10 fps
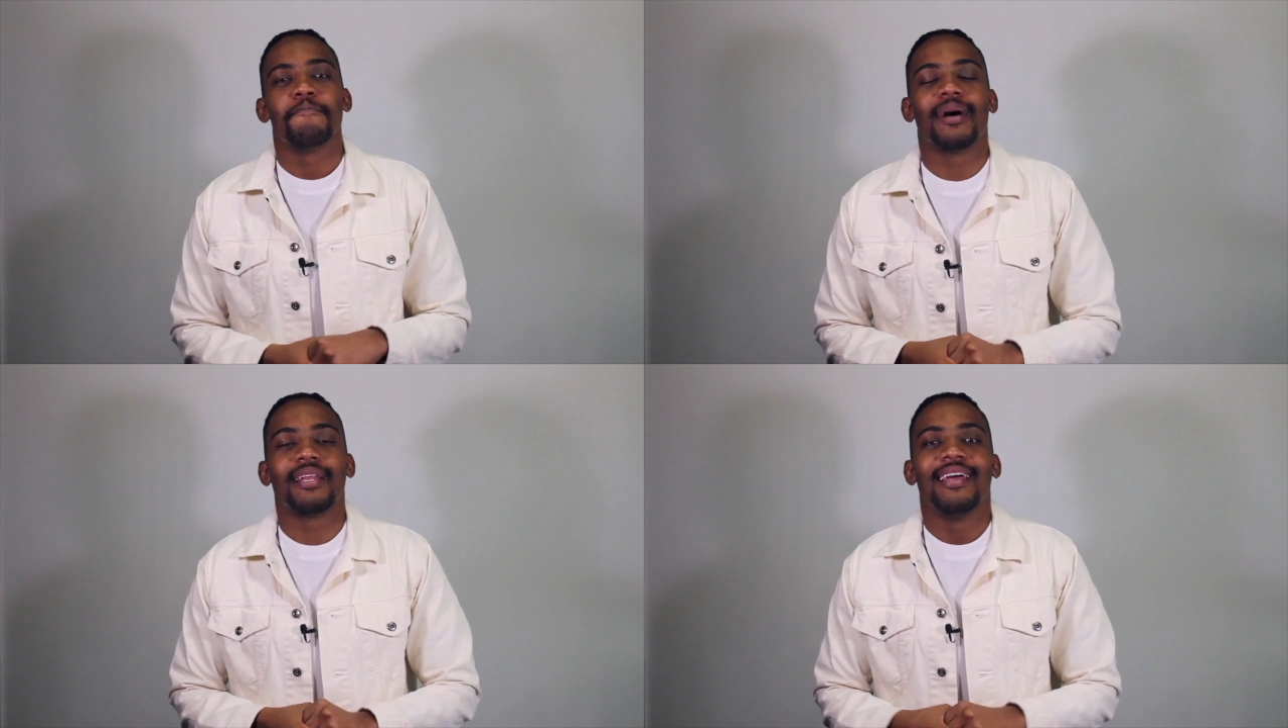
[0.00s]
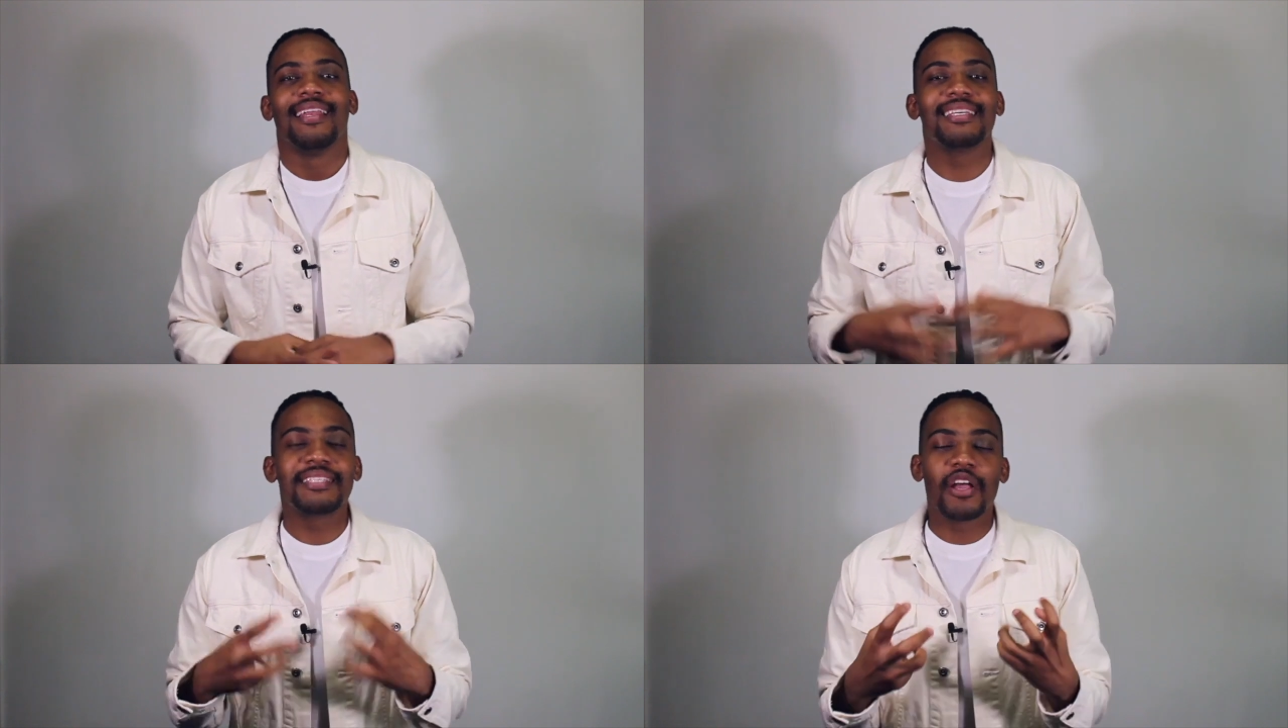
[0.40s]
But
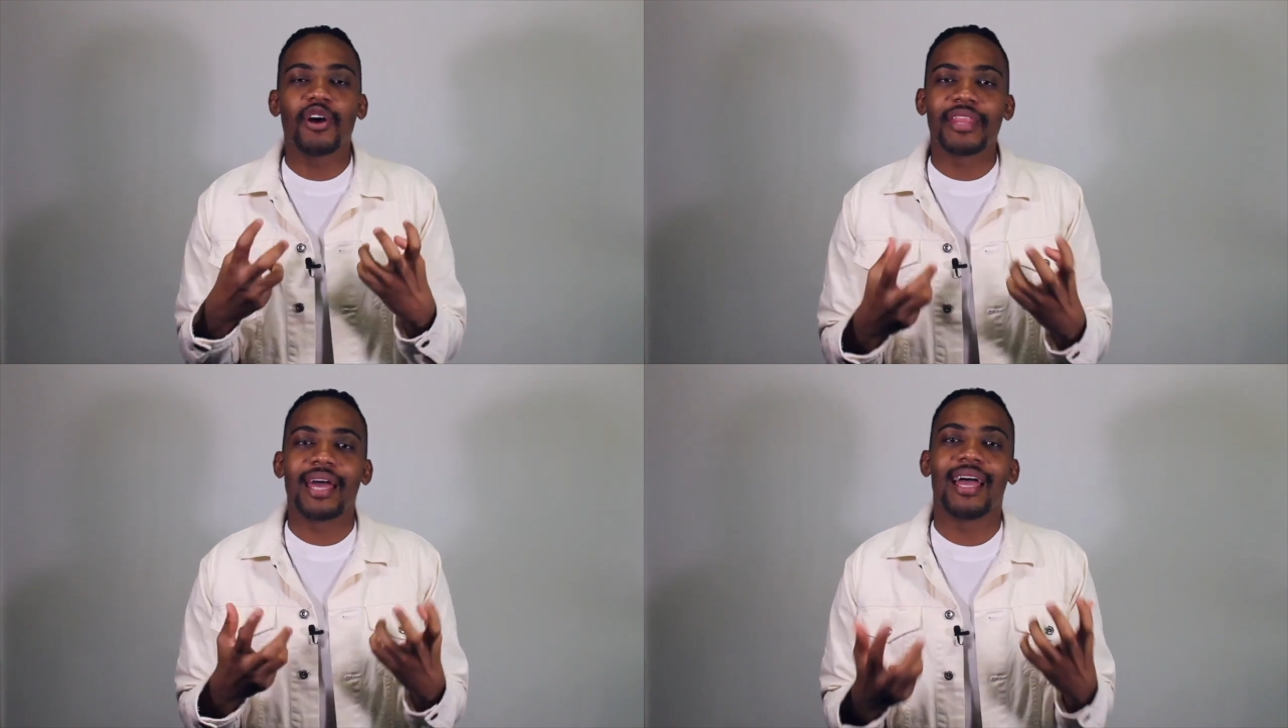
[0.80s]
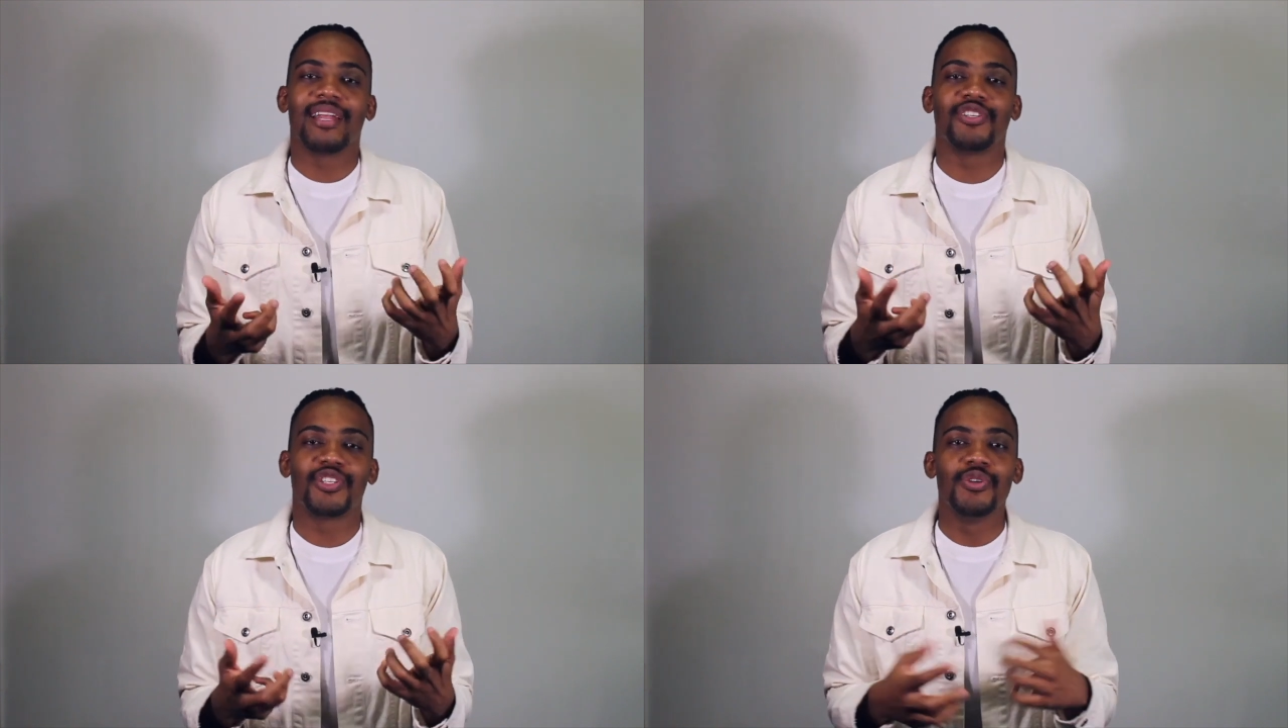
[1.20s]
let's take on that
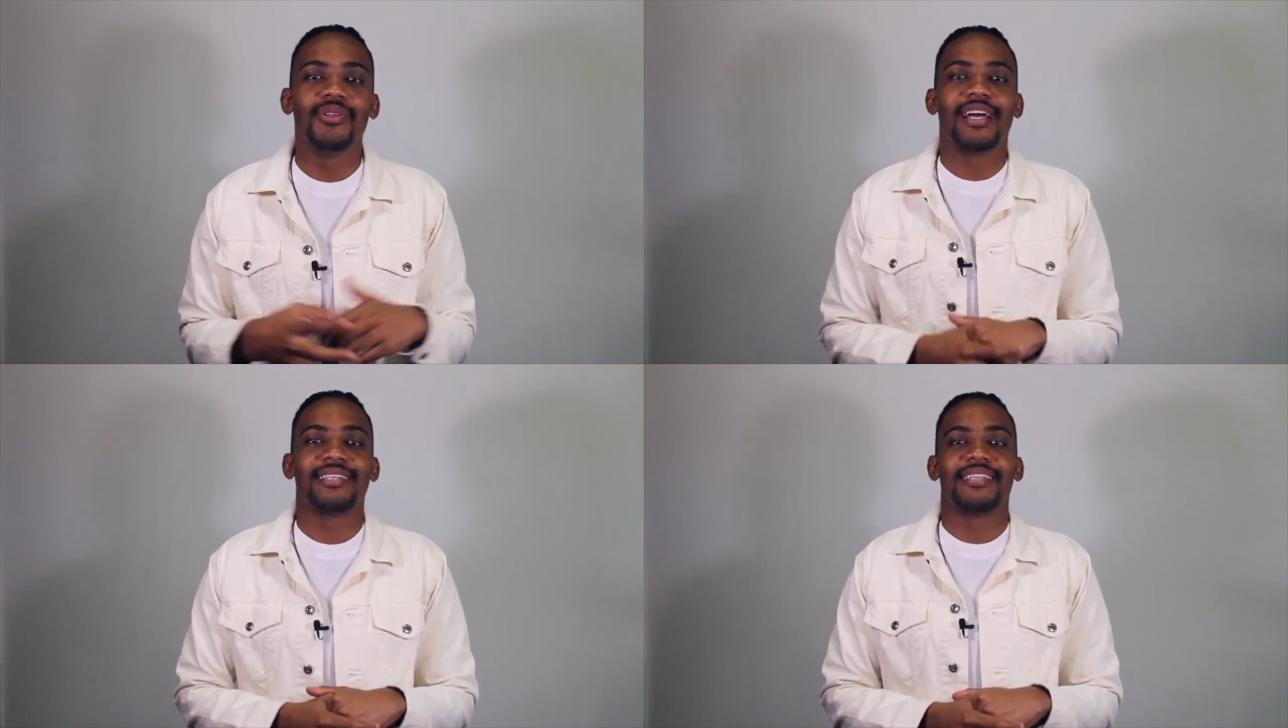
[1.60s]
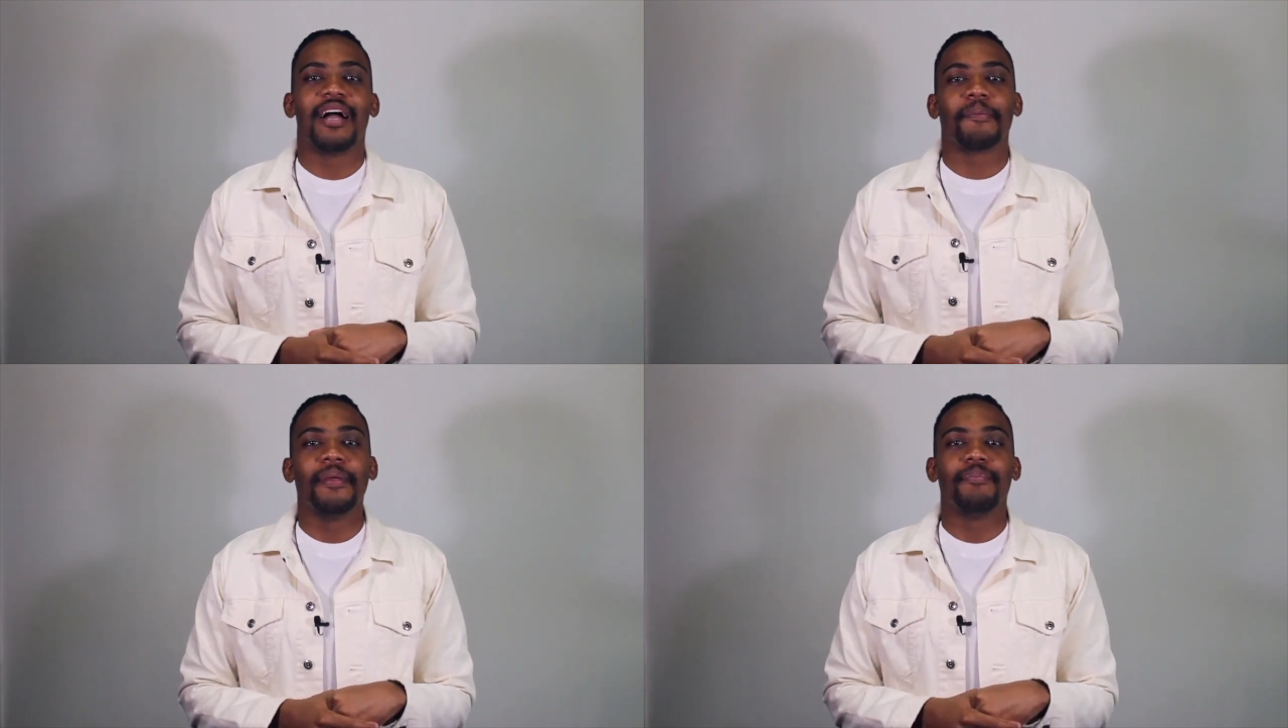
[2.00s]
attitude as
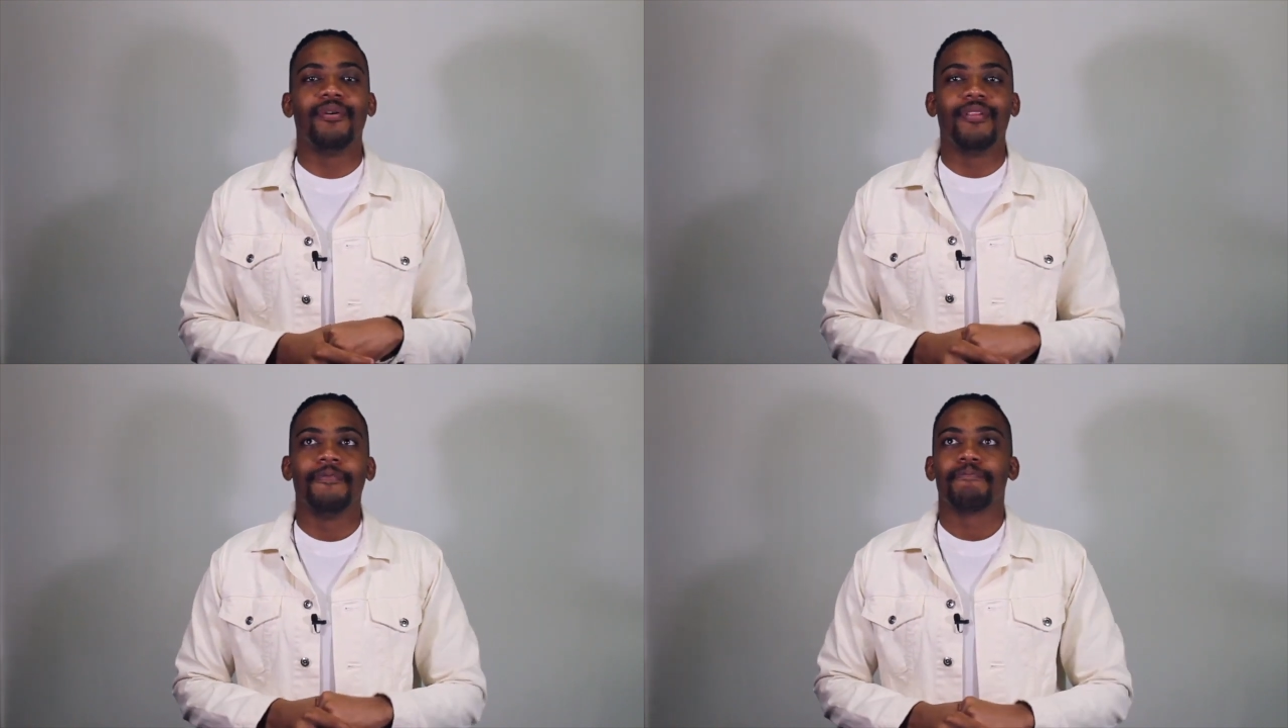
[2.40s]
young people,